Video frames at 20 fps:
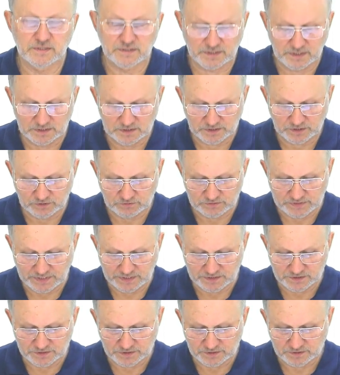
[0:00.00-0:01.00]

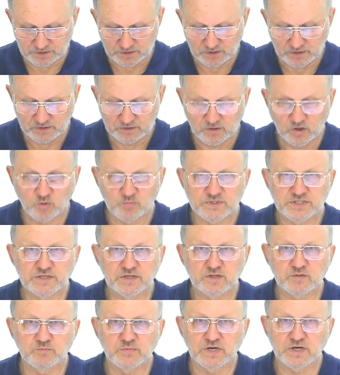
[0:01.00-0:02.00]
calculate
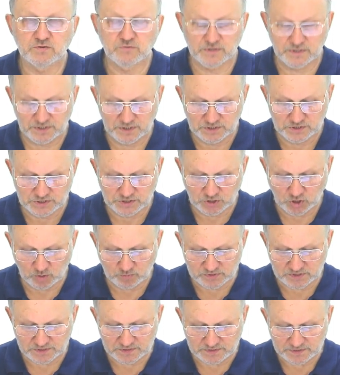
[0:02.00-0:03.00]
optical power in
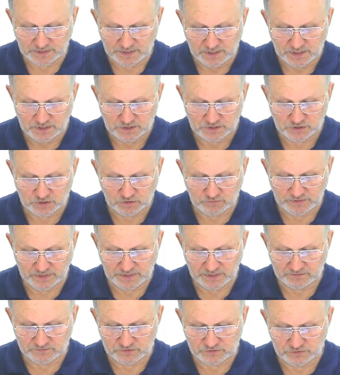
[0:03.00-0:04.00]
diopters. So we
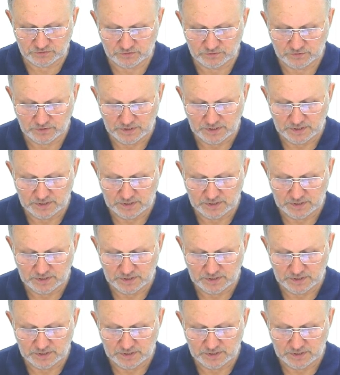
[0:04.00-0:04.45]
have to